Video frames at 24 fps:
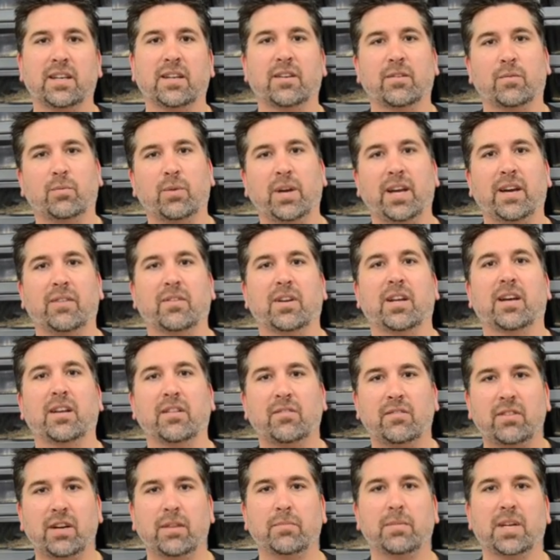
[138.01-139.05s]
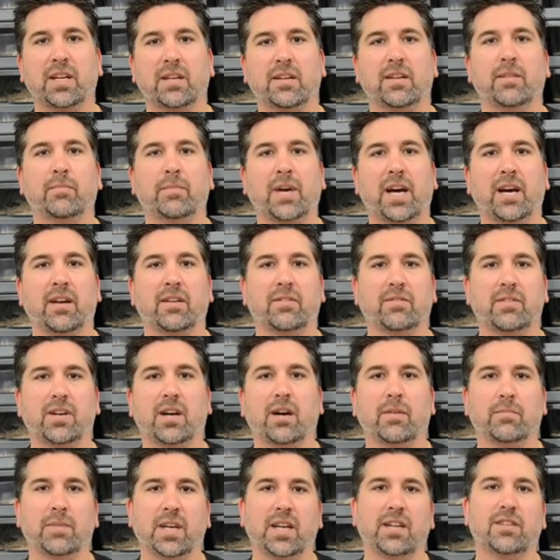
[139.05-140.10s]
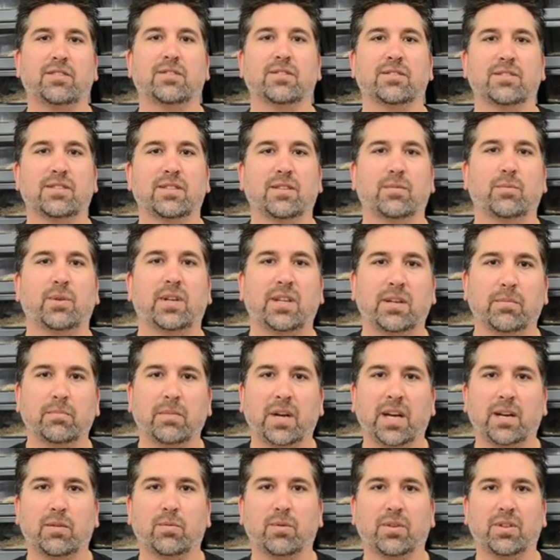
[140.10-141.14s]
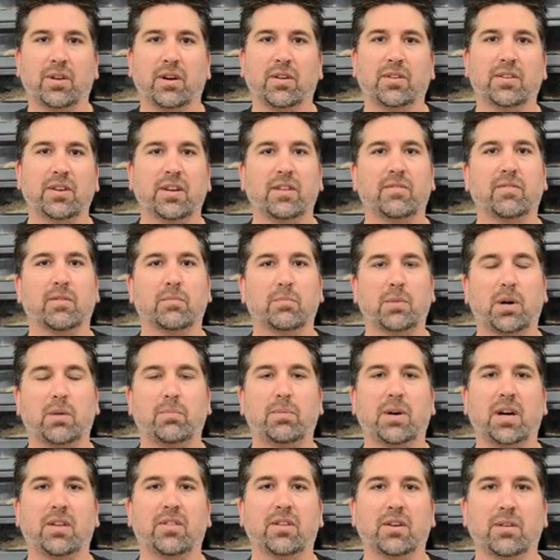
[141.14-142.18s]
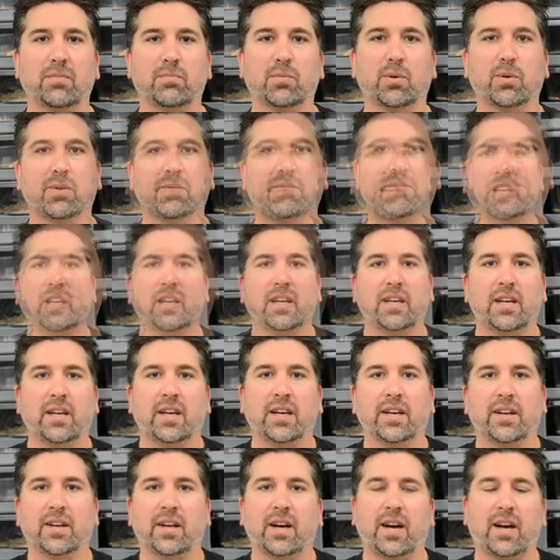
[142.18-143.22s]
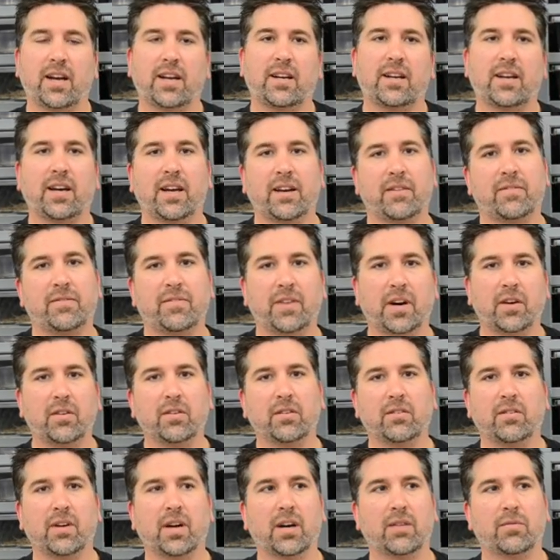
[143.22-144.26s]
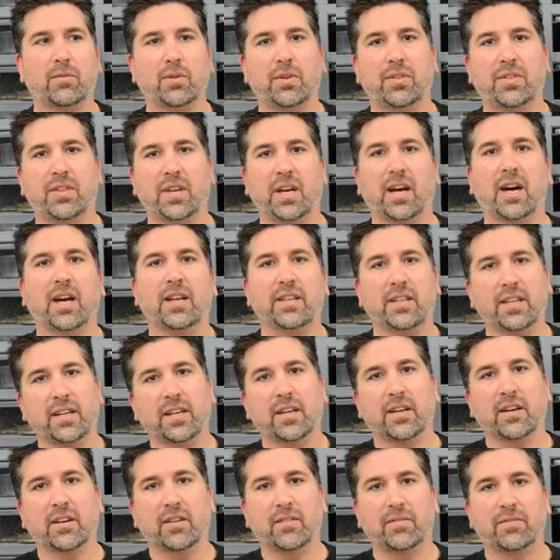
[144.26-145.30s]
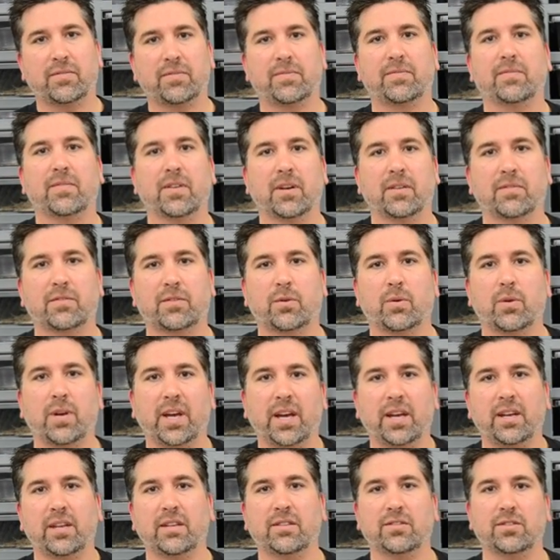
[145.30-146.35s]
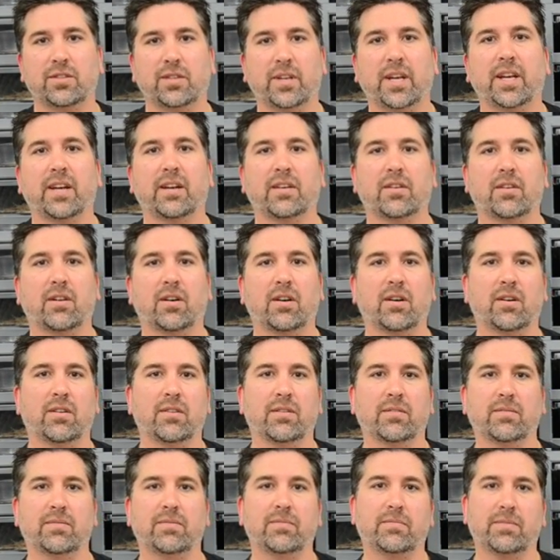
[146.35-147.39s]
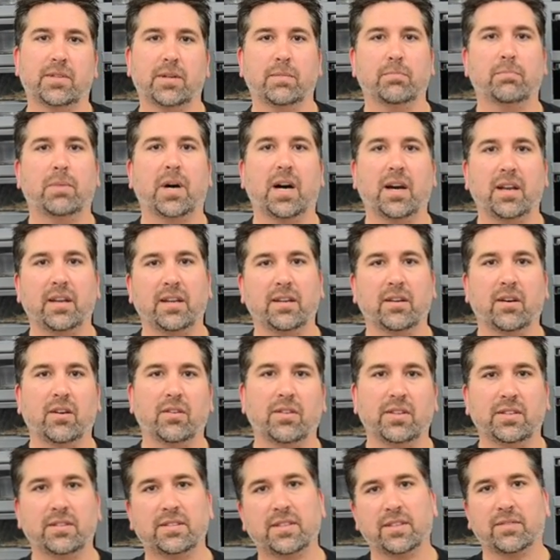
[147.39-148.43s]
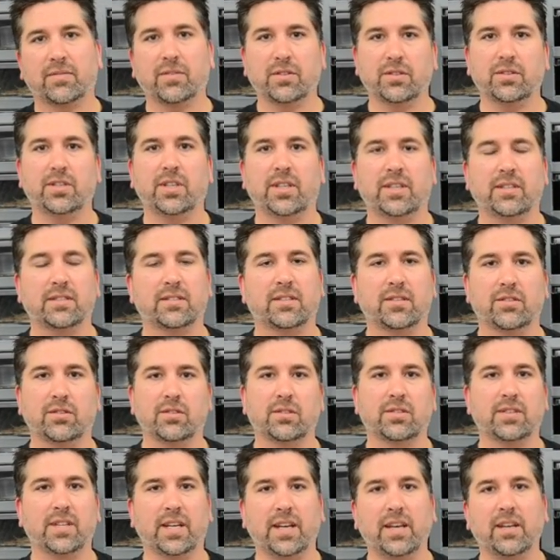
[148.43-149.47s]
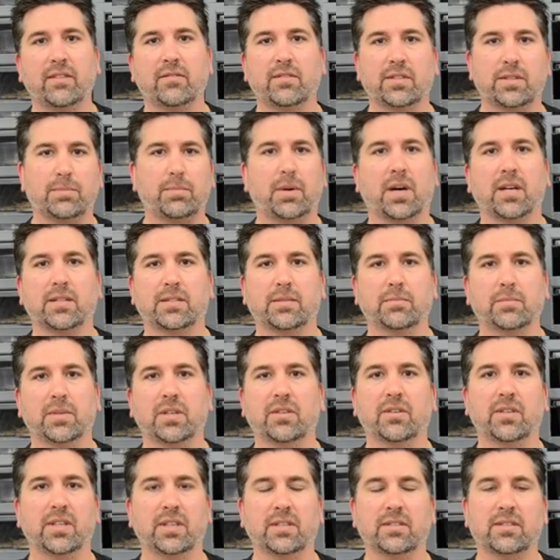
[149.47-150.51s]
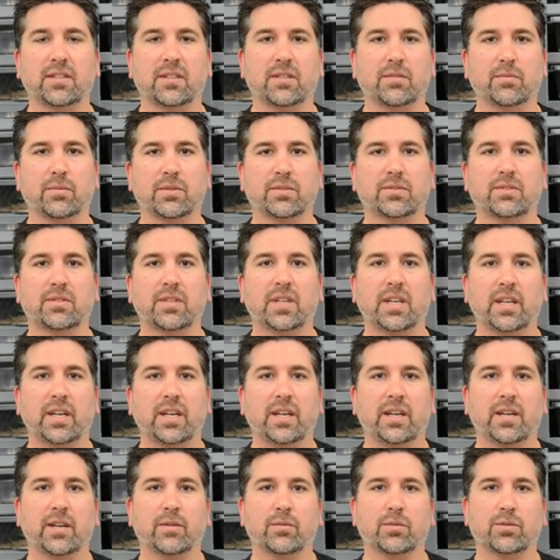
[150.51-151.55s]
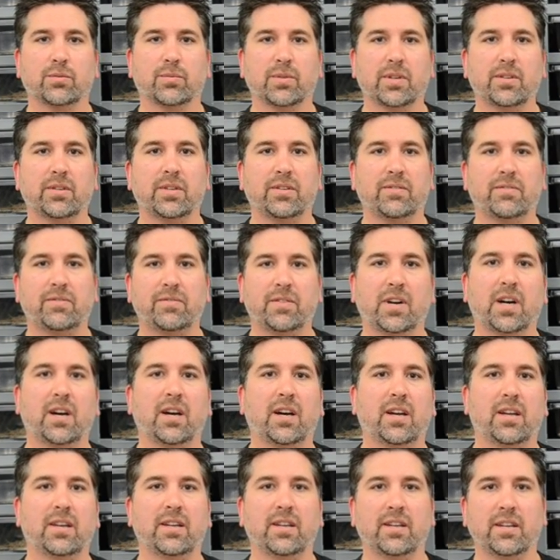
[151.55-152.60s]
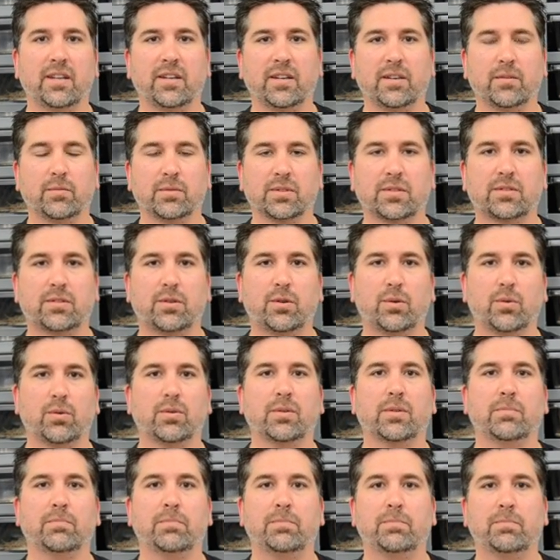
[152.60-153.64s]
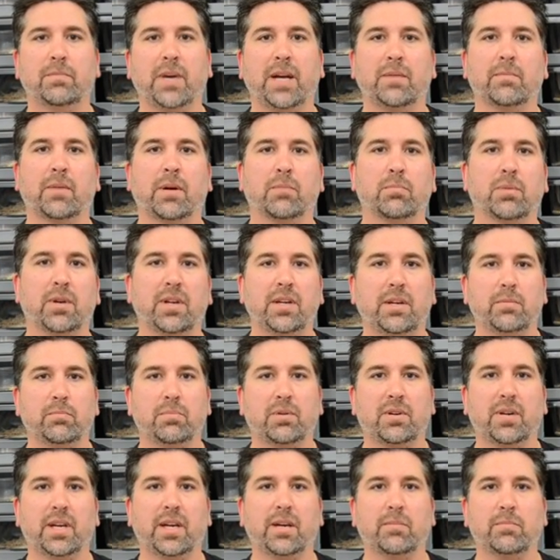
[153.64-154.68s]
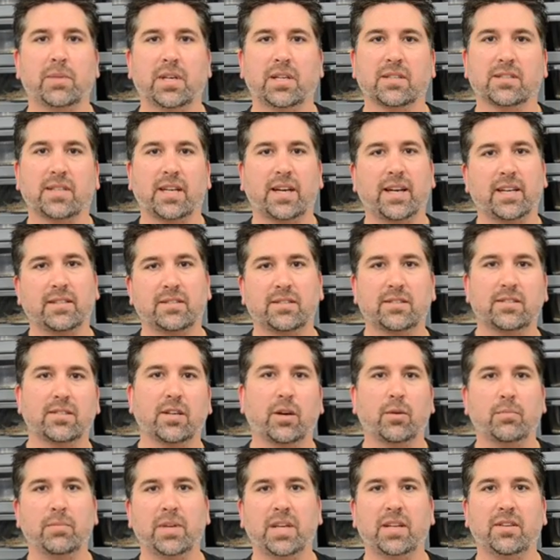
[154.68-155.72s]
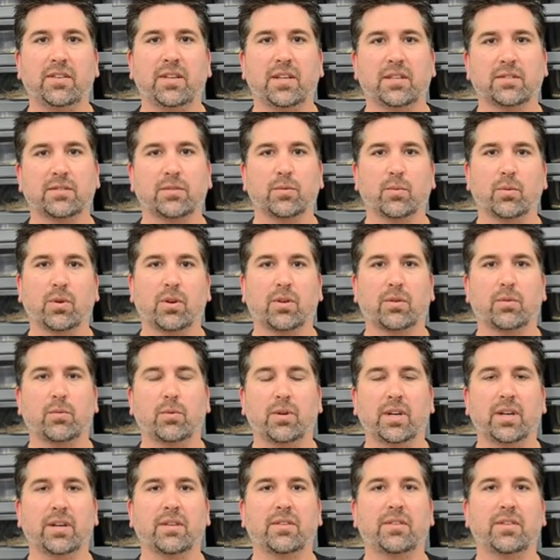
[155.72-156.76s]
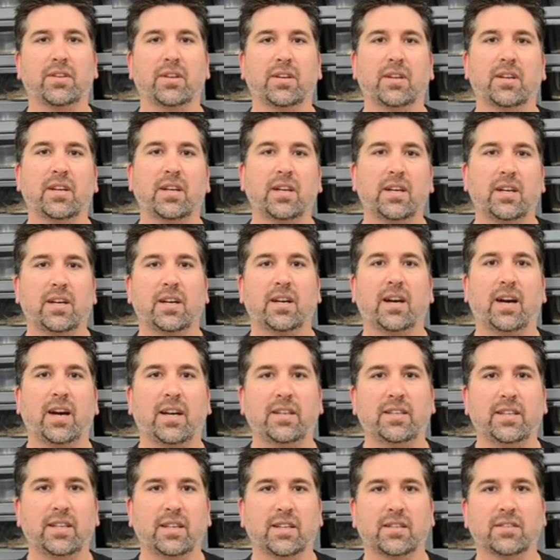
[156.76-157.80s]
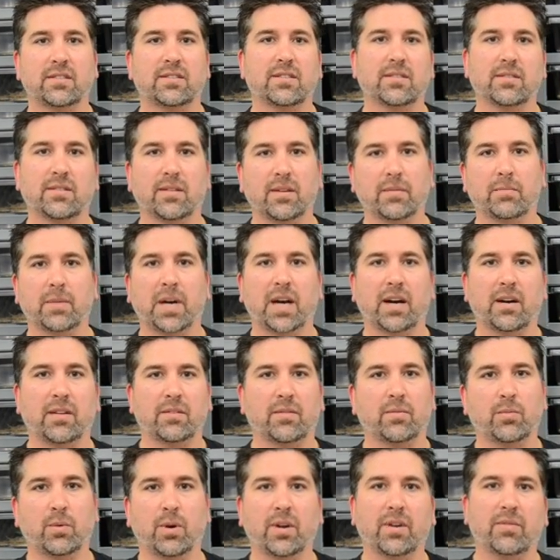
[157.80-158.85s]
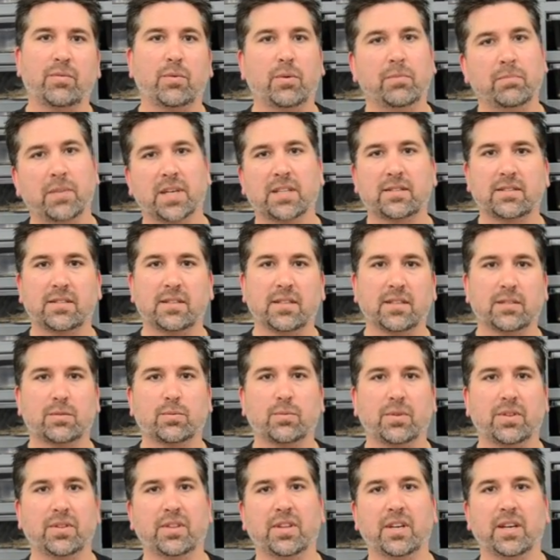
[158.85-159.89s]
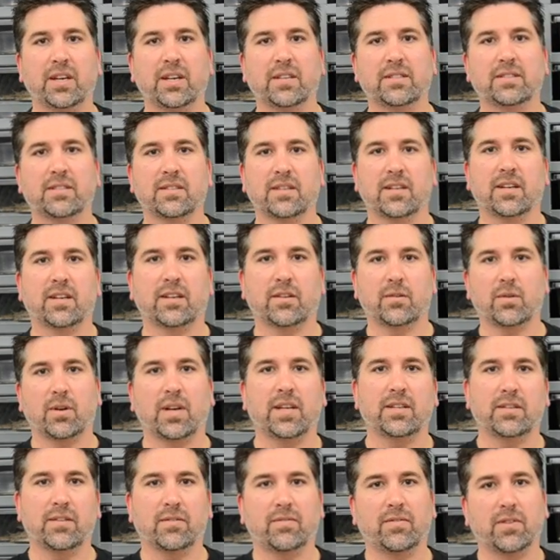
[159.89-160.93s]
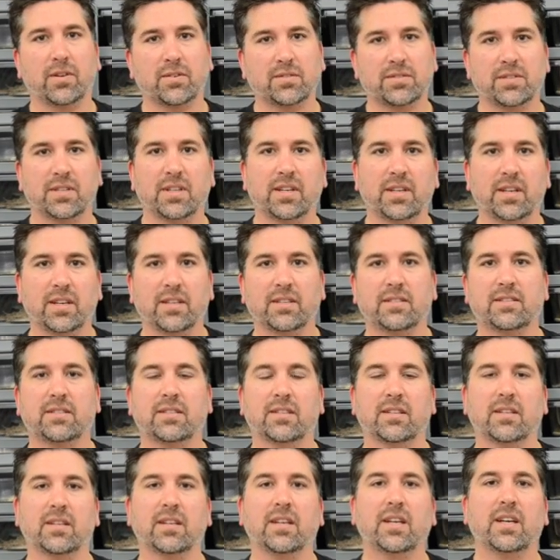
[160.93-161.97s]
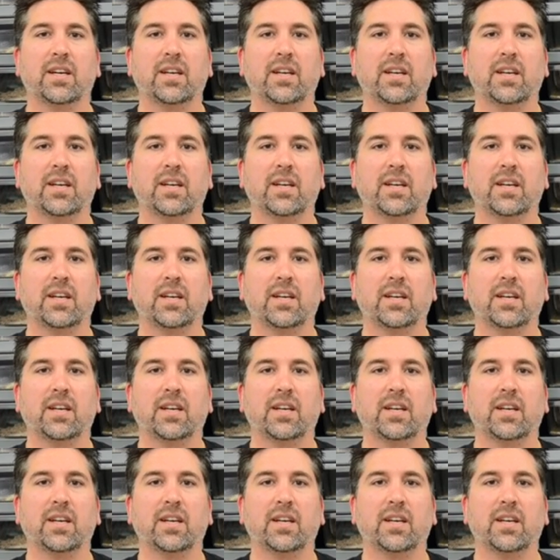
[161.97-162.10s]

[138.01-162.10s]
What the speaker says: we have an unlimited amount of combinations that we can make with all the different ball python morphs. And I kind of fell in love with the idea of creating genetic art, of combining all these different genes and just the endless possibilities. It was really fun, and it was cool to make my breeding plan because I had so many things to work with and ideas about what if we mix this with this and I can create the first this, and